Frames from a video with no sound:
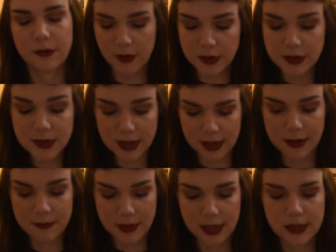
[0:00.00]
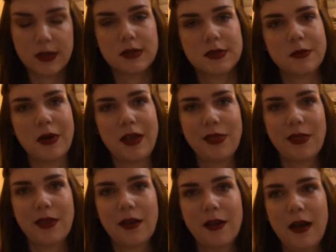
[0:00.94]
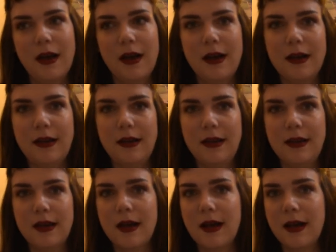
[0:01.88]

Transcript: The first thing I made this month, I